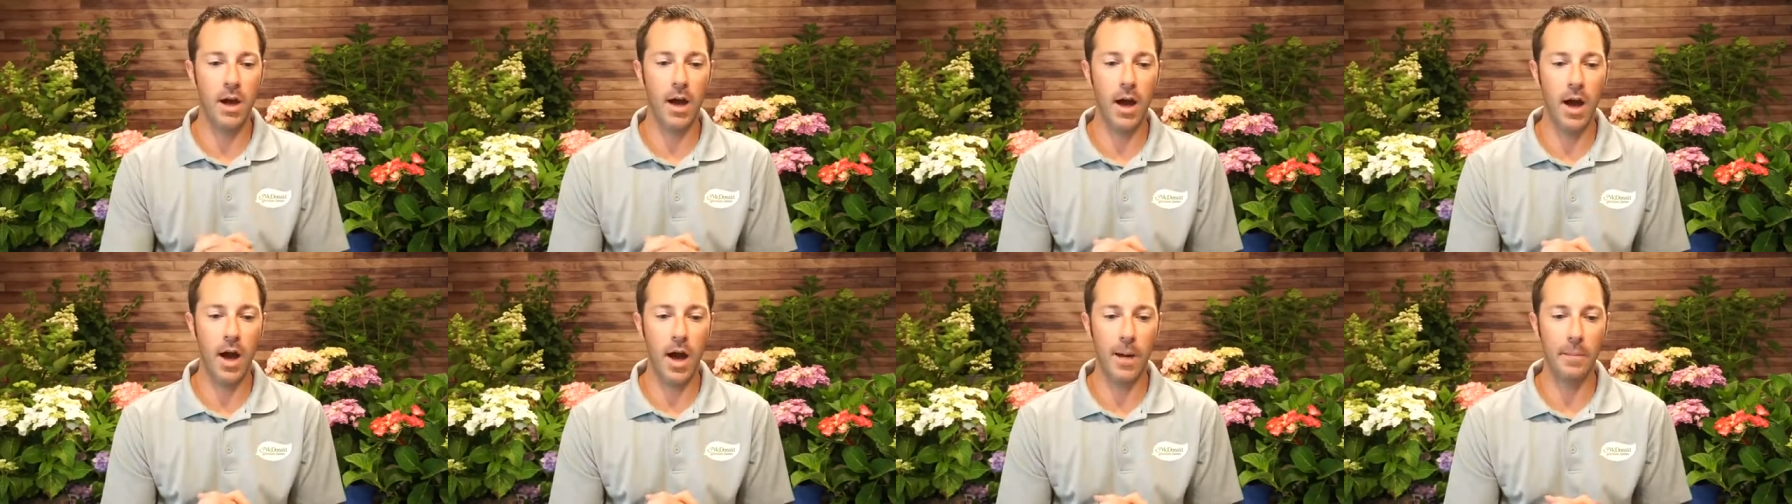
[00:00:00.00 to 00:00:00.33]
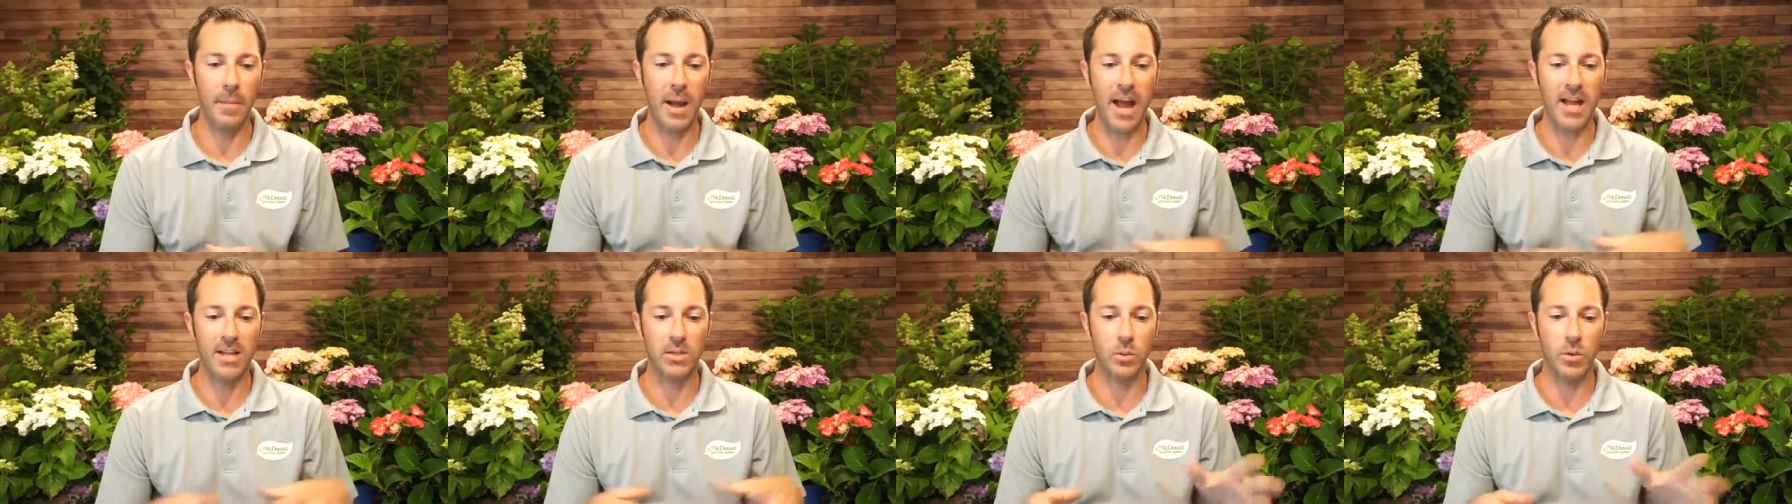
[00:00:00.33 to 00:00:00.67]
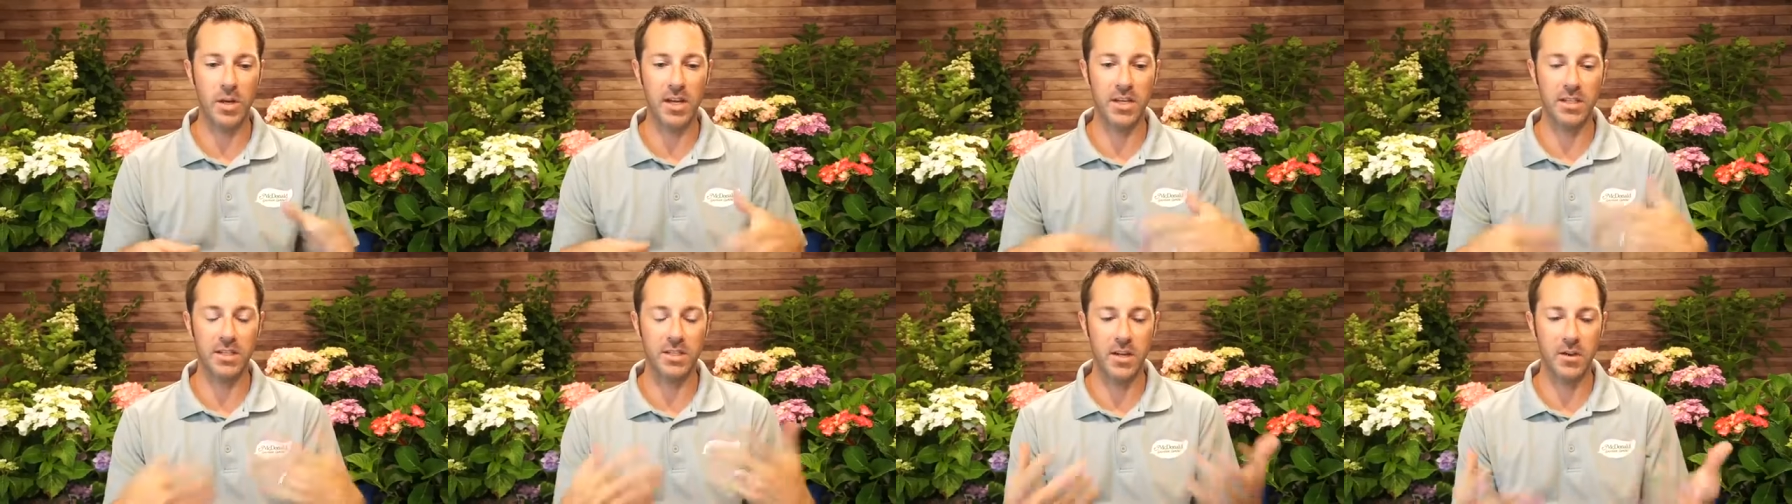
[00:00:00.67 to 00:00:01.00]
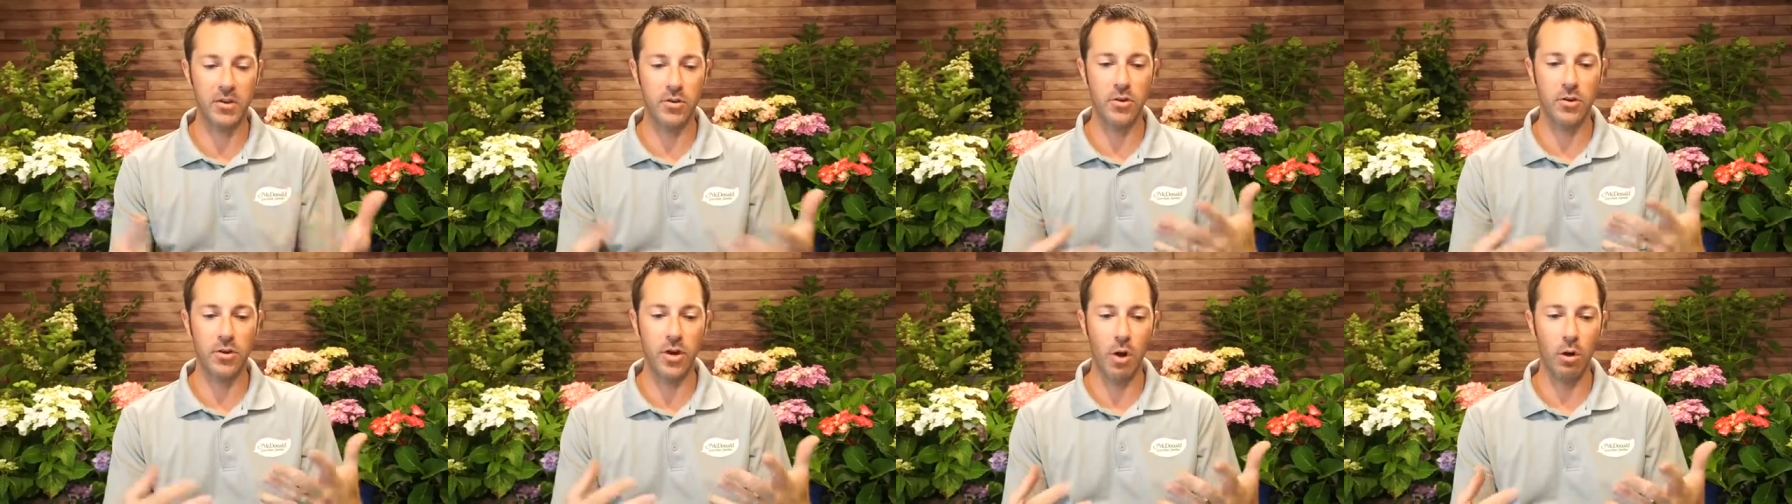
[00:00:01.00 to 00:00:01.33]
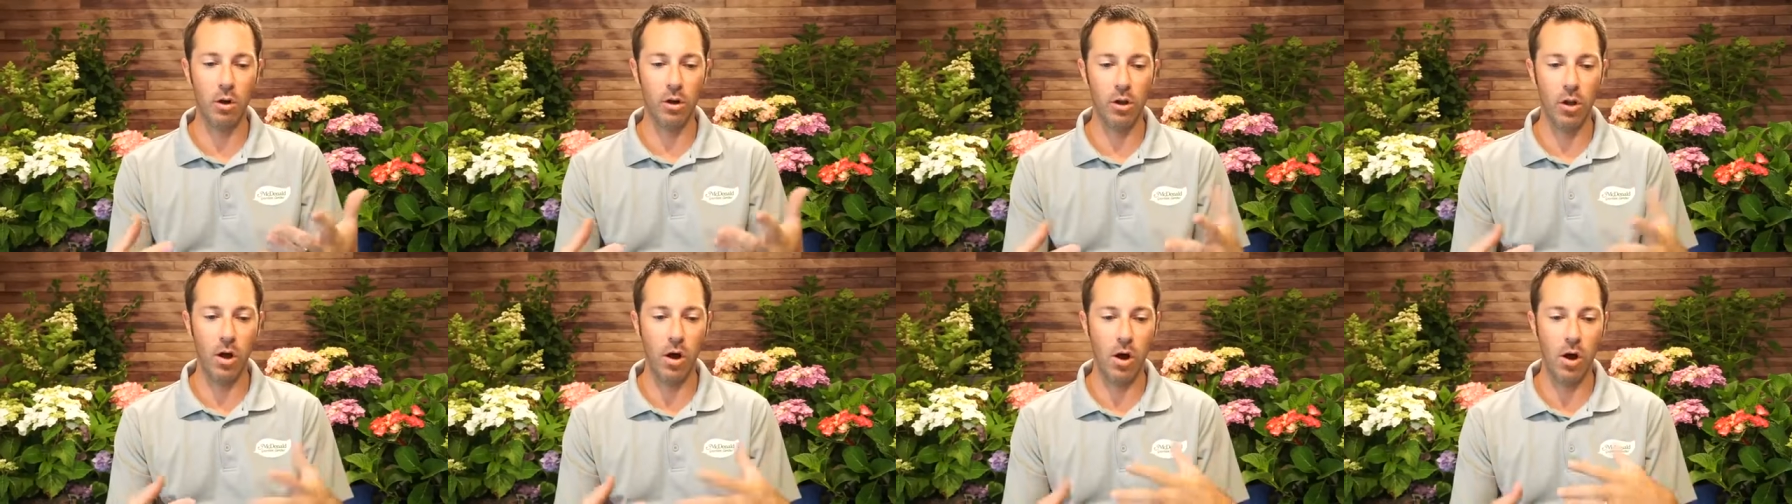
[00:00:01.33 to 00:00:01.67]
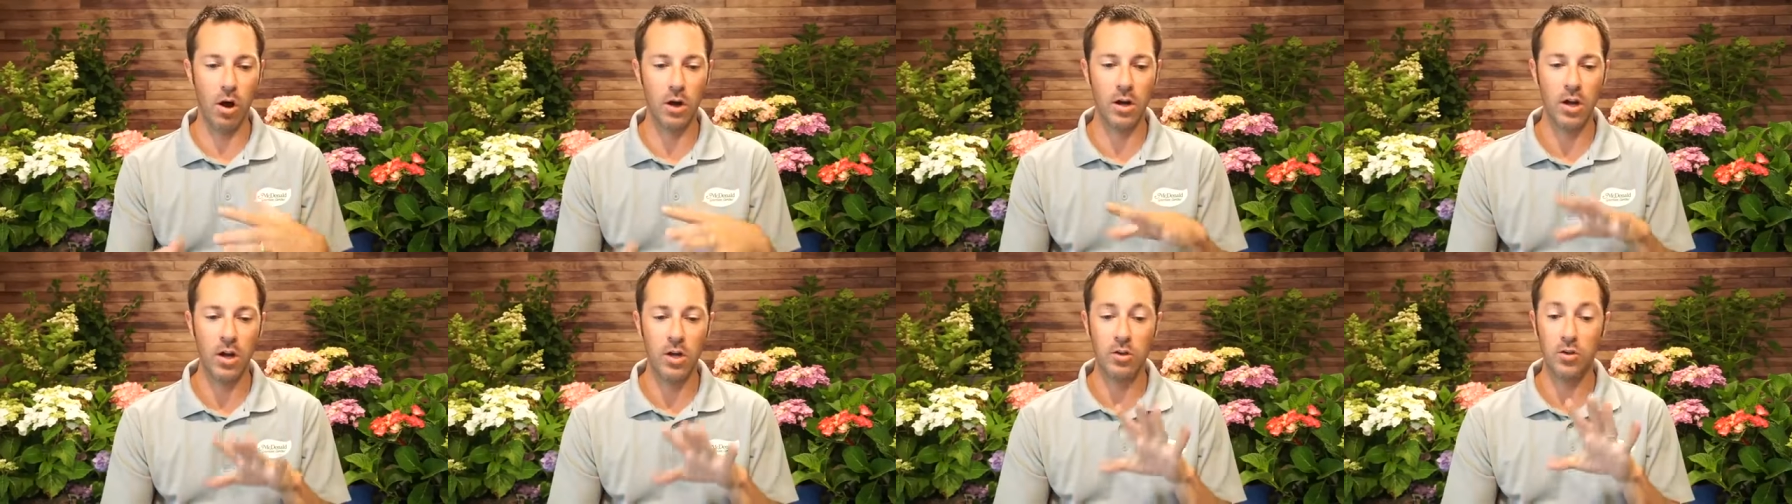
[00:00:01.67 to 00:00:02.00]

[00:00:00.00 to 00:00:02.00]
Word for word: um, as we continue to go along.